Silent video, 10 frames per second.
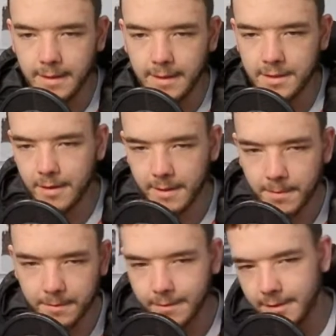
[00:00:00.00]
That's right,
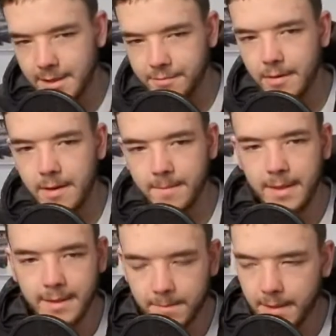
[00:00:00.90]
Nippon. That's
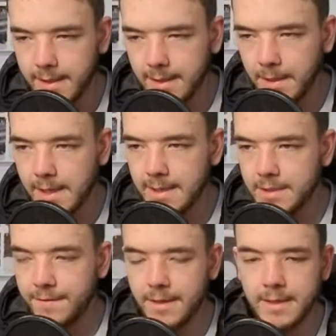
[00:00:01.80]
right, mate. They played at
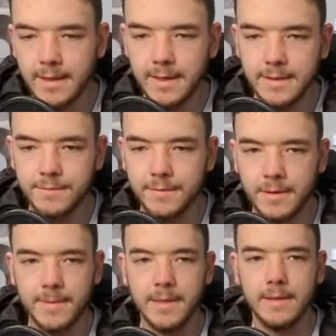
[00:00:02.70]
PSV. That is
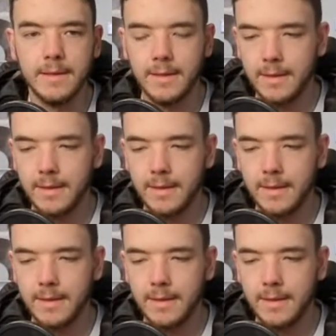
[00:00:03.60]
right, mate.